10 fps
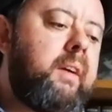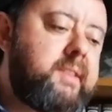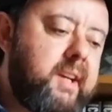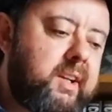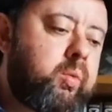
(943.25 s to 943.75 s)

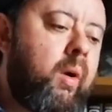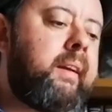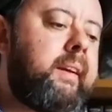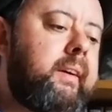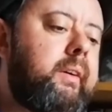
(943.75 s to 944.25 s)
Just wanna
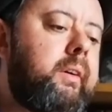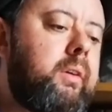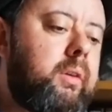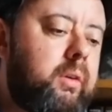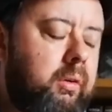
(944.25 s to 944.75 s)
hear
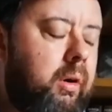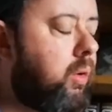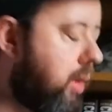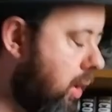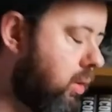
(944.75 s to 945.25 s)

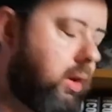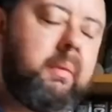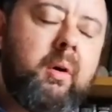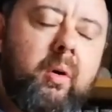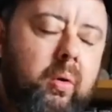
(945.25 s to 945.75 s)
old Kokomo.